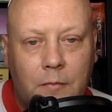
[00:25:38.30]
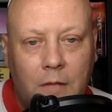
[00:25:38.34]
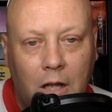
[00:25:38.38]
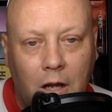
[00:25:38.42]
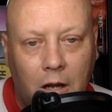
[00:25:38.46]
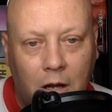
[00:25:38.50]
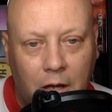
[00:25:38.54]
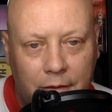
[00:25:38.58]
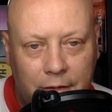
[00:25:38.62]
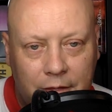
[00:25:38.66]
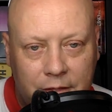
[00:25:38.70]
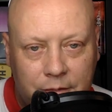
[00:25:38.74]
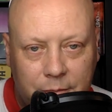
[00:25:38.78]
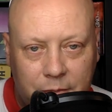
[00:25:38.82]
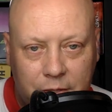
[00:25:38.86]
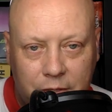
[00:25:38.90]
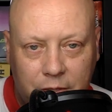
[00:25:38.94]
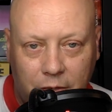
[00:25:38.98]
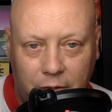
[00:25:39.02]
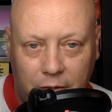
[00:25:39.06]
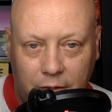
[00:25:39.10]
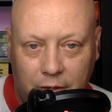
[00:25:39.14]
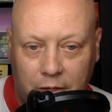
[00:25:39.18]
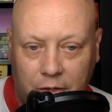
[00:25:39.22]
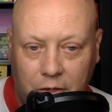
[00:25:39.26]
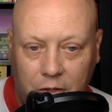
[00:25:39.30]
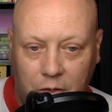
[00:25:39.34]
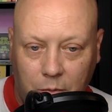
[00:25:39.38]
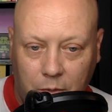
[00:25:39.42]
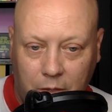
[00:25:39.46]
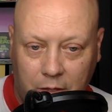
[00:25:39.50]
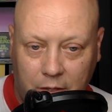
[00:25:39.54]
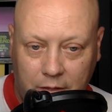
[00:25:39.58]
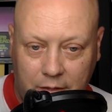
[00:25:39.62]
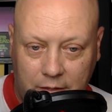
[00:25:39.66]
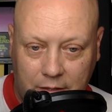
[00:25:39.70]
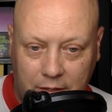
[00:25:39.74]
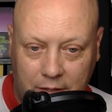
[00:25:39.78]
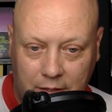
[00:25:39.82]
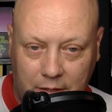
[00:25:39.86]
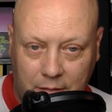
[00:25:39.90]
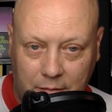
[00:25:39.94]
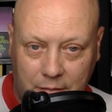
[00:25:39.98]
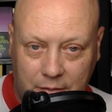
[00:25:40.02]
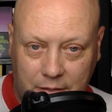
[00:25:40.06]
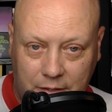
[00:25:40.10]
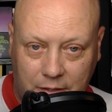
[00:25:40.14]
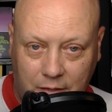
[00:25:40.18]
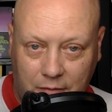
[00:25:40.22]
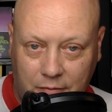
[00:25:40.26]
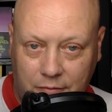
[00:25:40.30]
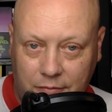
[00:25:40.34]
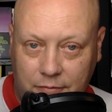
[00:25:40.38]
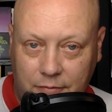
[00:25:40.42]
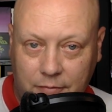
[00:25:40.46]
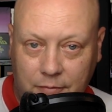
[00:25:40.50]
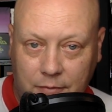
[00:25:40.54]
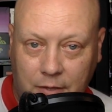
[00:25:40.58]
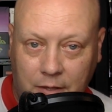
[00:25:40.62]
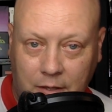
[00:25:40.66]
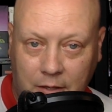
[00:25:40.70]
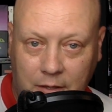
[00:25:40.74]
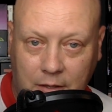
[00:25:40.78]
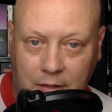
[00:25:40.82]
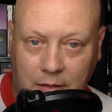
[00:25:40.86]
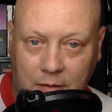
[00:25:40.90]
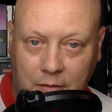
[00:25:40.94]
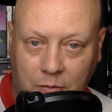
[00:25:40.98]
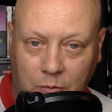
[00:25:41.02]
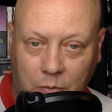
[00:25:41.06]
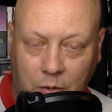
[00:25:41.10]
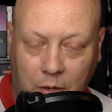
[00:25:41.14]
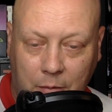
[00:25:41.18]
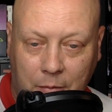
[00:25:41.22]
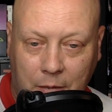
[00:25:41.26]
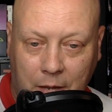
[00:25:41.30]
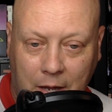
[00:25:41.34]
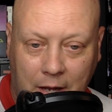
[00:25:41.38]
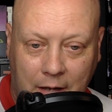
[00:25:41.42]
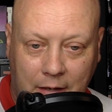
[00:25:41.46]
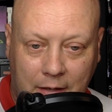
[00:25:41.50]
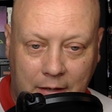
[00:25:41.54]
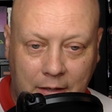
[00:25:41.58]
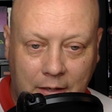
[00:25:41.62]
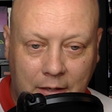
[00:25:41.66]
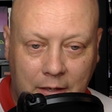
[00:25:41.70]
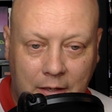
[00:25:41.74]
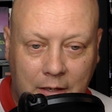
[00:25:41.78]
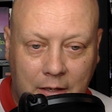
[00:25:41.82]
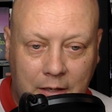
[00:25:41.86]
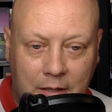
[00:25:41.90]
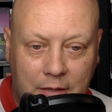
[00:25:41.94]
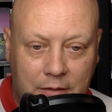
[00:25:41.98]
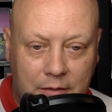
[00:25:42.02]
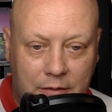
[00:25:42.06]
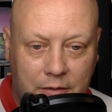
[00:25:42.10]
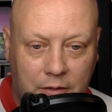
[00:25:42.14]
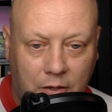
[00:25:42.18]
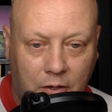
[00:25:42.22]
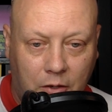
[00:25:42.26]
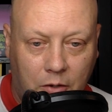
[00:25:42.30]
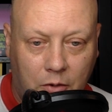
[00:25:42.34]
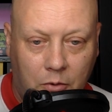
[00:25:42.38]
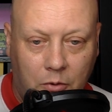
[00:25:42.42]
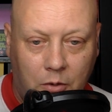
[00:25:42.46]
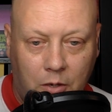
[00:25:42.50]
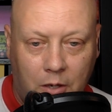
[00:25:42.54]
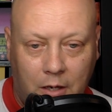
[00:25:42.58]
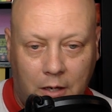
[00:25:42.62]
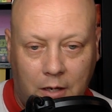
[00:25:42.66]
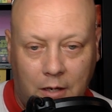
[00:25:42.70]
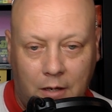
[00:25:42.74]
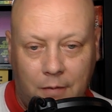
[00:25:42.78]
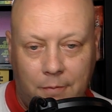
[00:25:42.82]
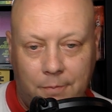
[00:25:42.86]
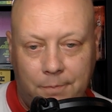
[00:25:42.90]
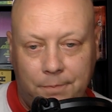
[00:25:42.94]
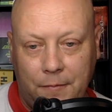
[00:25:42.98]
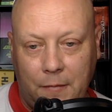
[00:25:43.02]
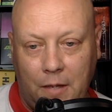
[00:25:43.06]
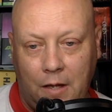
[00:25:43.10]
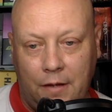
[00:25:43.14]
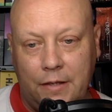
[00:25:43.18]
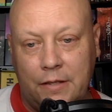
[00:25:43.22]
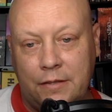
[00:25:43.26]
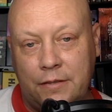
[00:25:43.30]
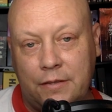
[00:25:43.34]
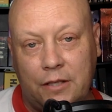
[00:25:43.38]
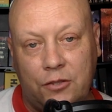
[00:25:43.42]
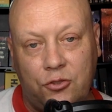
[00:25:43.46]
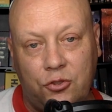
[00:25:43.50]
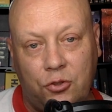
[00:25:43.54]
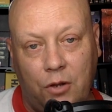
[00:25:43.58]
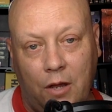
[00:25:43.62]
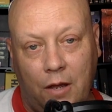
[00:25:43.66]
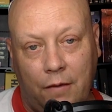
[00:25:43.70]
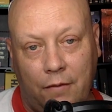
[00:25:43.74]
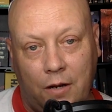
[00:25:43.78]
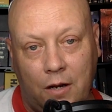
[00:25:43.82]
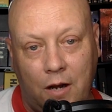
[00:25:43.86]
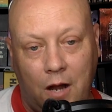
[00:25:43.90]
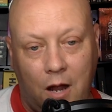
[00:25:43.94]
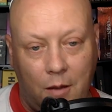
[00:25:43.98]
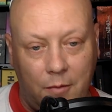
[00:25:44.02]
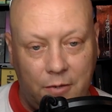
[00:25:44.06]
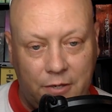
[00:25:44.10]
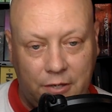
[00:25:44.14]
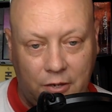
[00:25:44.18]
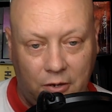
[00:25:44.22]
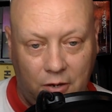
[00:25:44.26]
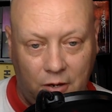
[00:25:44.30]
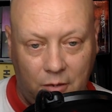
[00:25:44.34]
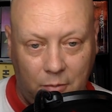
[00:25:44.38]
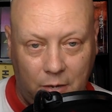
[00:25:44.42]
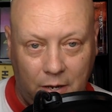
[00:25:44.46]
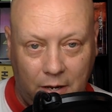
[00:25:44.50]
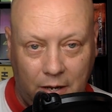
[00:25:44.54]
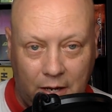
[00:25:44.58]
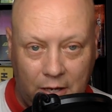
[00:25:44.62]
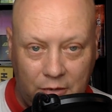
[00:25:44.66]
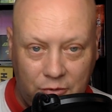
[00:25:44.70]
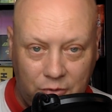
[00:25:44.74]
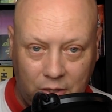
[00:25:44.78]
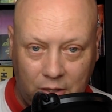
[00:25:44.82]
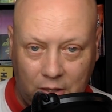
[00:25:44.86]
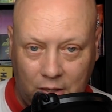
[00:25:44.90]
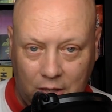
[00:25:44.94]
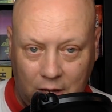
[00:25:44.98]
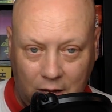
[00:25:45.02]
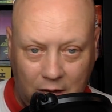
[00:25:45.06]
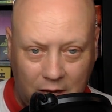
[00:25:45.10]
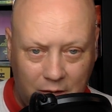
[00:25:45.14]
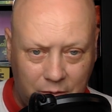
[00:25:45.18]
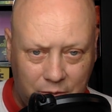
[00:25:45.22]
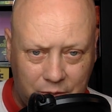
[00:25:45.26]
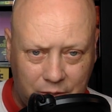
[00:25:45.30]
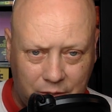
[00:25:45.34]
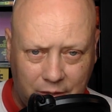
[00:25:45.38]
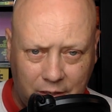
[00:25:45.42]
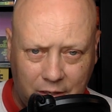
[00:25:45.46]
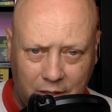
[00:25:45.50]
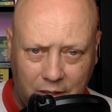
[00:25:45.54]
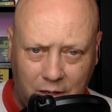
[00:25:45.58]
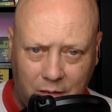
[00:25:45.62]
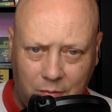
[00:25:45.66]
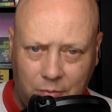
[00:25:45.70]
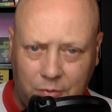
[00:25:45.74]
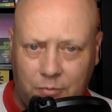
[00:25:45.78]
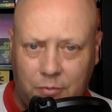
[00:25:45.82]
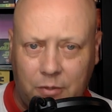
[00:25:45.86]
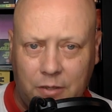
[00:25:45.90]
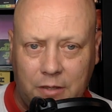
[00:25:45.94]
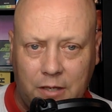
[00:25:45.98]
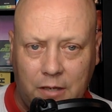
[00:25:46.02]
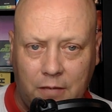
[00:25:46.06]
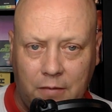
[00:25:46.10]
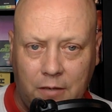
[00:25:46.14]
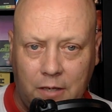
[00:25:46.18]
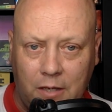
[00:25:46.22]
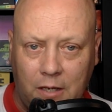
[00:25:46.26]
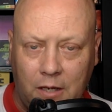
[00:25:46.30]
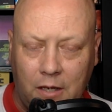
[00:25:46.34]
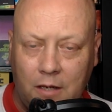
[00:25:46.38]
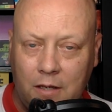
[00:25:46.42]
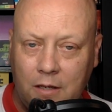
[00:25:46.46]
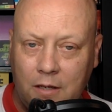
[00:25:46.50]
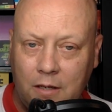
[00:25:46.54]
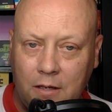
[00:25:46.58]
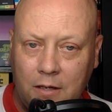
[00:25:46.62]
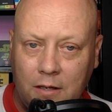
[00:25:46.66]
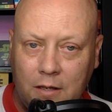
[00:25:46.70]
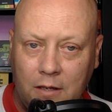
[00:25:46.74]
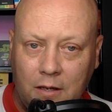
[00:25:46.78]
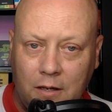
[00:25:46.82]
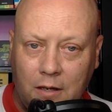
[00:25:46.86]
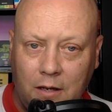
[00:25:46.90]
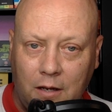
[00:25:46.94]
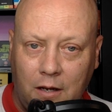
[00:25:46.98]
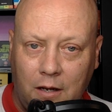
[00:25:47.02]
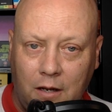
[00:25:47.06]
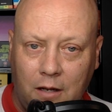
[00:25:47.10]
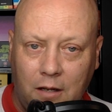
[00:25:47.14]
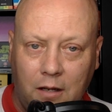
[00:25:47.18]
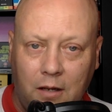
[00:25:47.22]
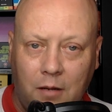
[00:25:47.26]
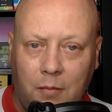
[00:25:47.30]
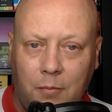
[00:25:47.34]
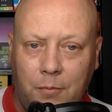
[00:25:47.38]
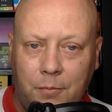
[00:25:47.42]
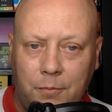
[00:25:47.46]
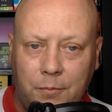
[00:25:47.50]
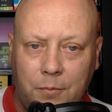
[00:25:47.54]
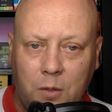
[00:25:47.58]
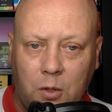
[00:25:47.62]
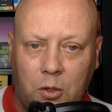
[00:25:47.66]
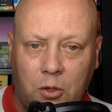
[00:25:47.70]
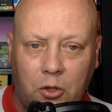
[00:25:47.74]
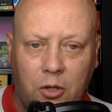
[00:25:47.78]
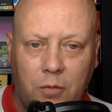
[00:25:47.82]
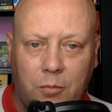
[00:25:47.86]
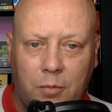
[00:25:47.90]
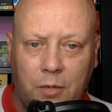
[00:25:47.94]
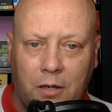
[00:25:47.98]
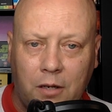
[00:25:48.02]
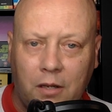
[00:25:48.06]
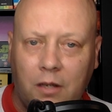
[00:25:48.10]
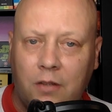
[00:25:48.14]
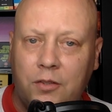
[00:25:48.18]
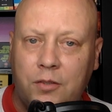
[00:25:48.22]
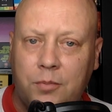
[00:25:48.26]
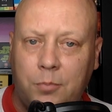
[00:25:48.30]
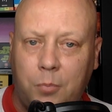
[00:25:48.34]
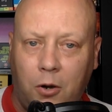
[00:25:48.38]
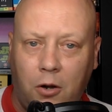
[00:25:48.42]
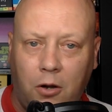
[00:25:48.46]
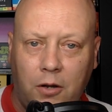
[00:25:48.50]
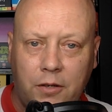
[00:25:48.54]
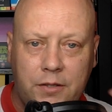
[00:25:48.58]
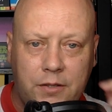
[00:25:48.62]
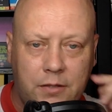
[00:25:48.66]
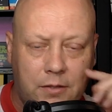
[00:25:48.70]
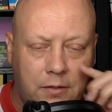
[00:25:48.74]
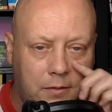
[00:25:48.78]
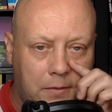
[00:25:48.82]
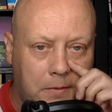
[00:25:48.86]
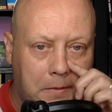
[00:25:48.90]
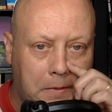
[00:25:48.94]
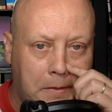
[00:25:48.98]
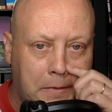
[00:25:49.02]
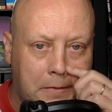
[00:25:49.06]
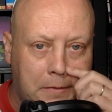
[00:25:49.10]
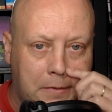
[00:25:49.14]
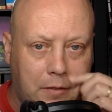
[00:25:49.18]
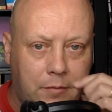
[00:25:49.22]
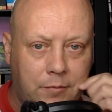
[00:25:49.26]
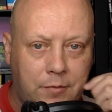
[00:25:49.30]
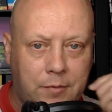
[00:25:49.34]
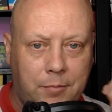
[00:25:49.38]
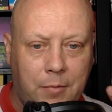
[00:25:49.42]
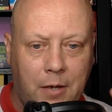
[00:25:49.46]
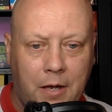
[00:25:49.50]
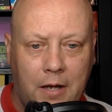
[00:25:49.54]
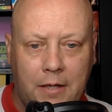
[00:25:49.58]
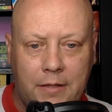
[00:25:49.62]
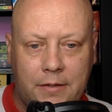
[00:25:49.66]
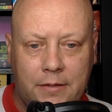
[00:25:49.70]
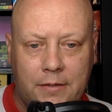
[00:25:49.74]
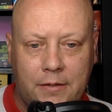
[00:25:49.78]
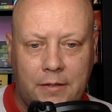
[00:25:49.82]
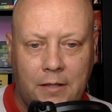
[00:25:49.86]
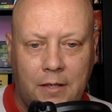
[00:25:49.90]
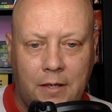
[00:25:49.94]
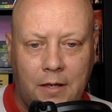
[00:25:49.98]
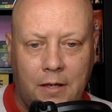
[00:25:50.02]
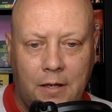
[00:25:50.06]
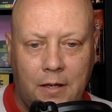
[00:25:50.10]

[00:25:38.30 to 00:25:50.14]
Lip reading: on this material that Kubrick did himself way back. So on this disc, you have a commentary by Adrian Lyne, which I think comes from a DVD. Good, but a little sparse in some spots.